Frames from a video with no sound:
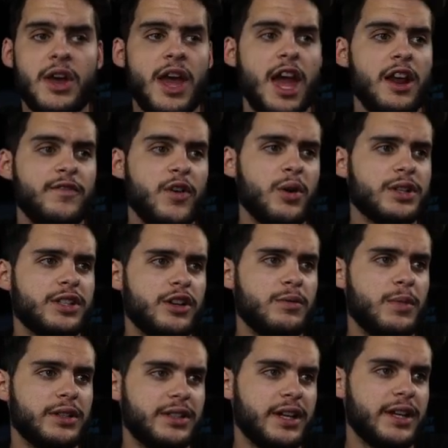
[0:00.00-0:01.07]
and focus on your
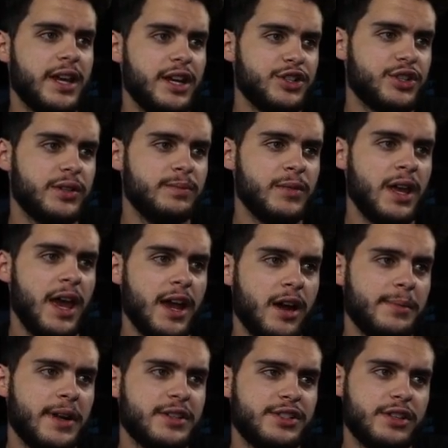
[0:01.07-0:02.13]
MUT dedication and
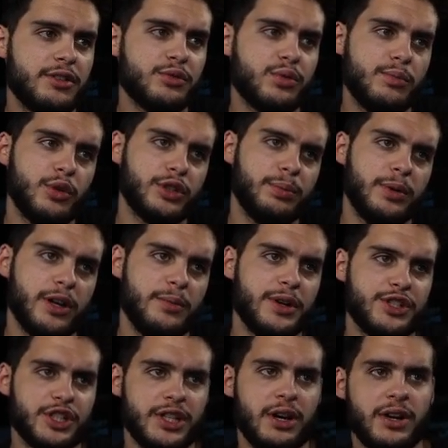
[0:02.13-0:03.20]
come down to Series one multiplayer
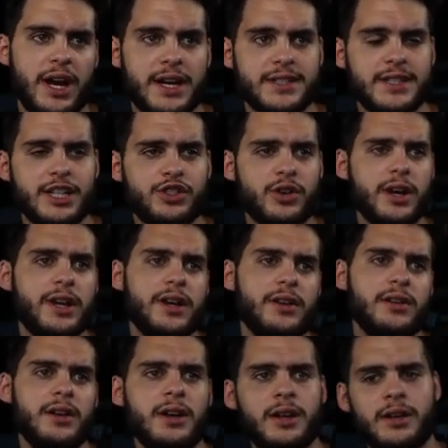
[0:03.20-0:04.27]
mission. Now, guys, this right here